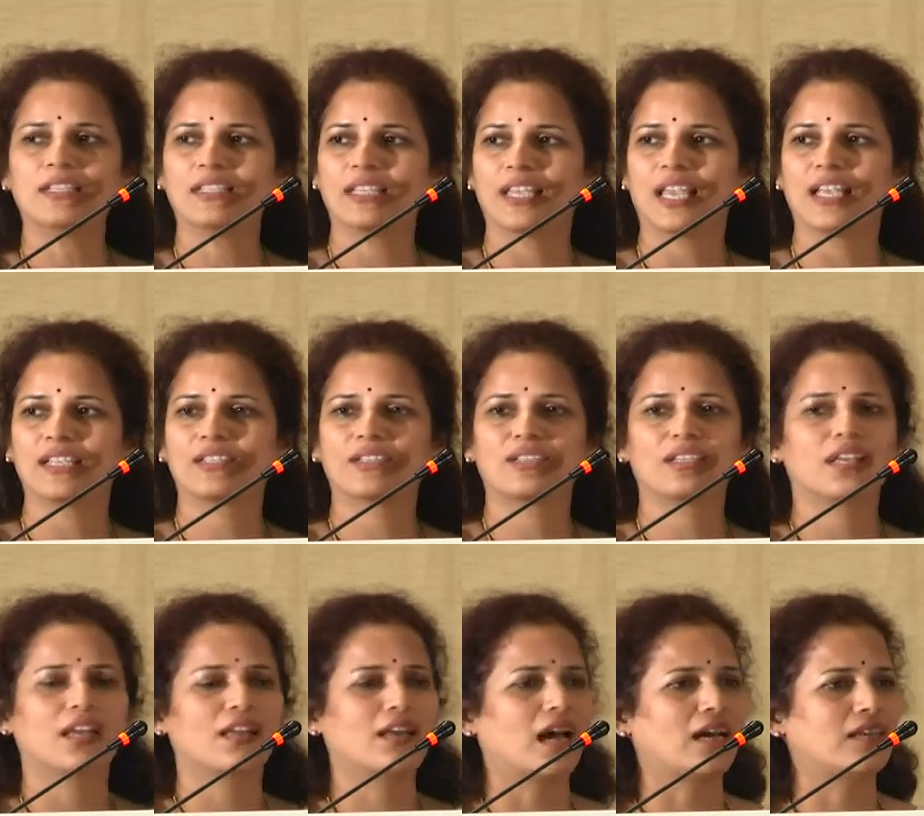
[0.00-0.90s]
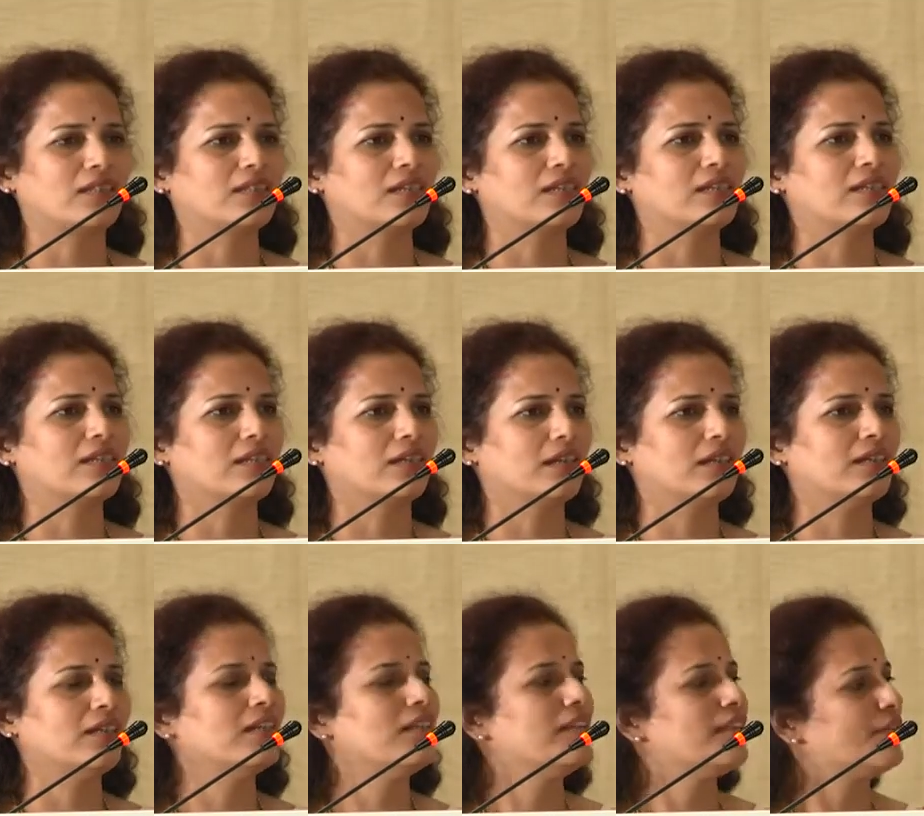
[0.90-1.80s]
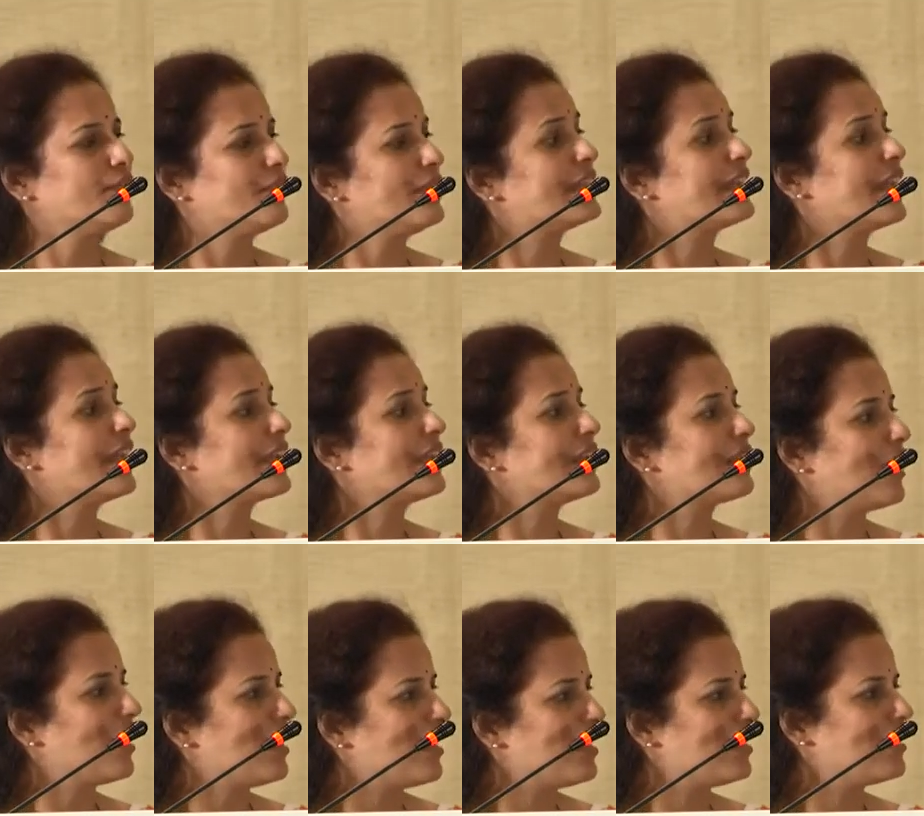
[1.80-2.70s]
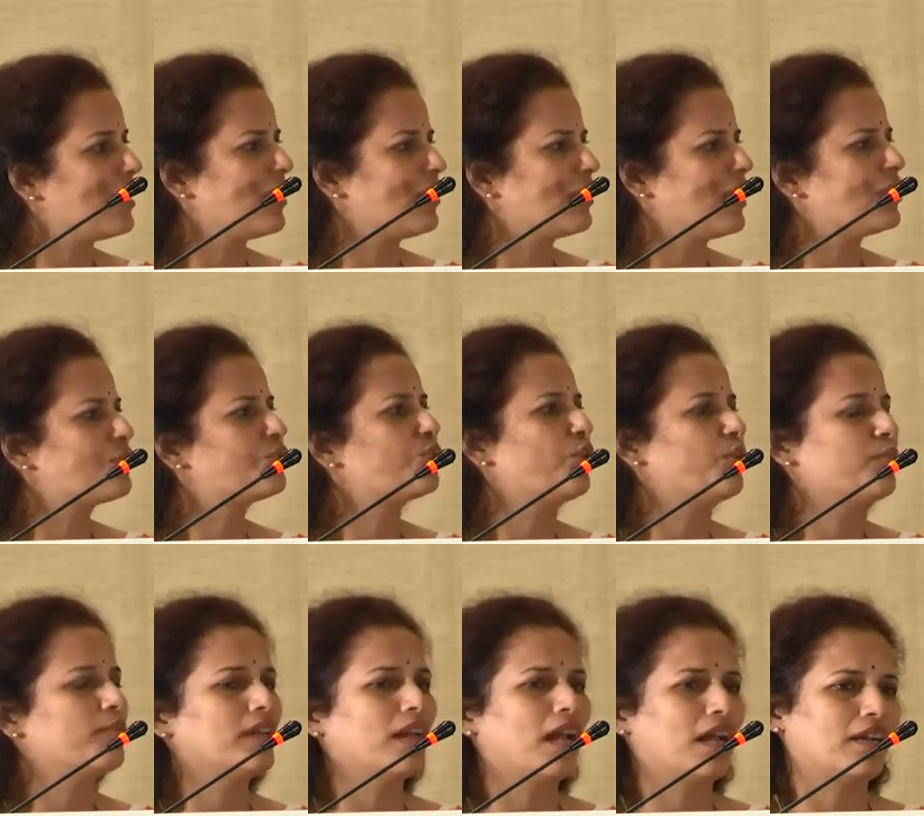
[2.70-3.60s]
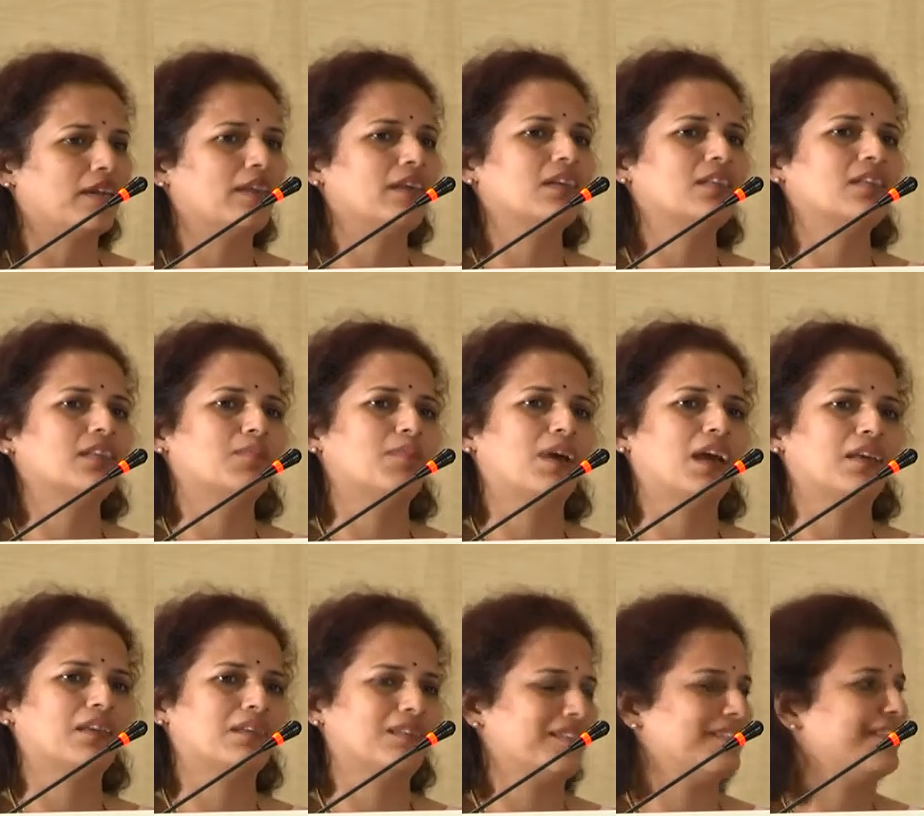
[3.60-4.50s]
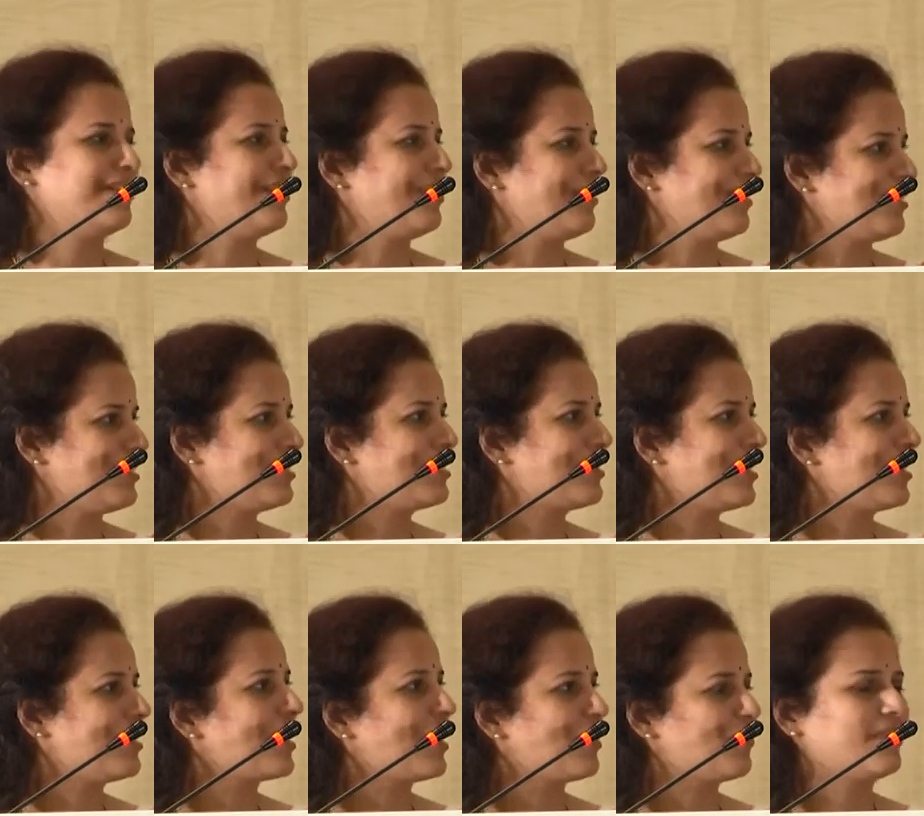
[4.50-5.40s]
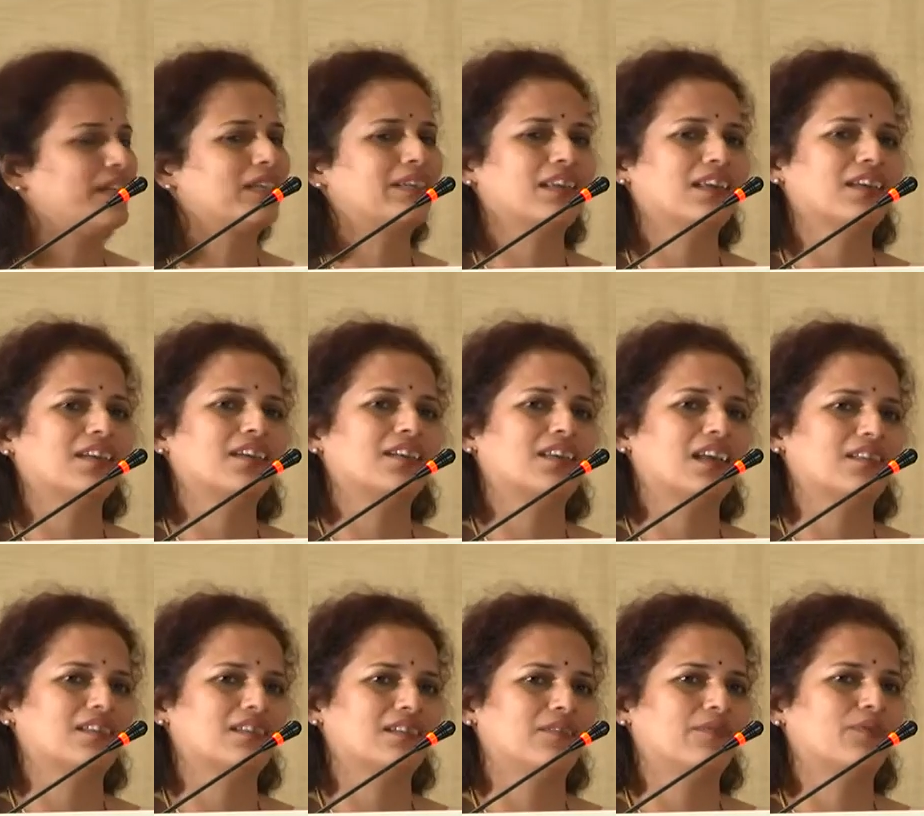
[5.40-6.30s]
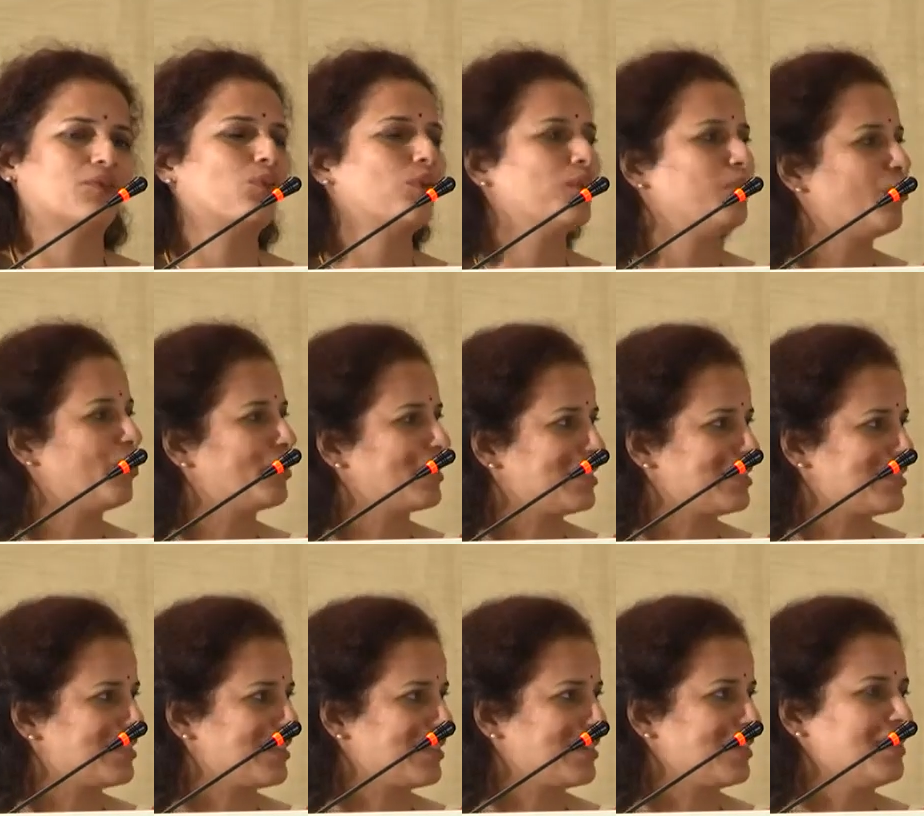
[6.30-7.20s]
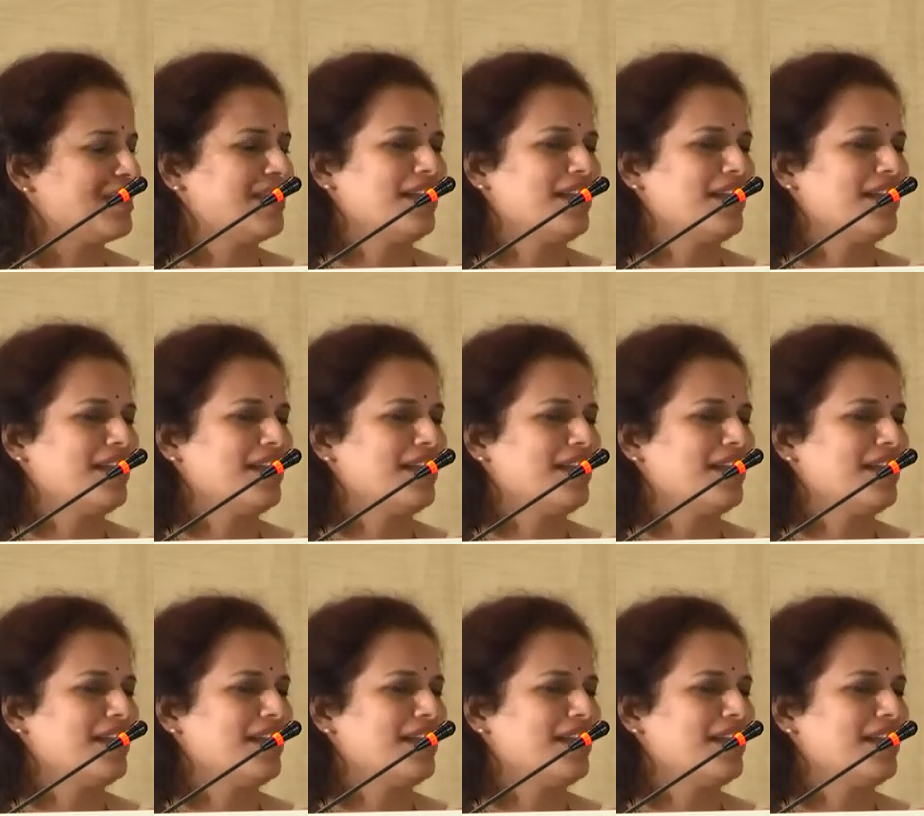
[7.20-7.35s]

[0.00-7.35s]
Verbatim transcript: CST and RCs here, we'll take it ahead and there are so many ideas in my, uh, this thing and we'll take it as a role model, sir.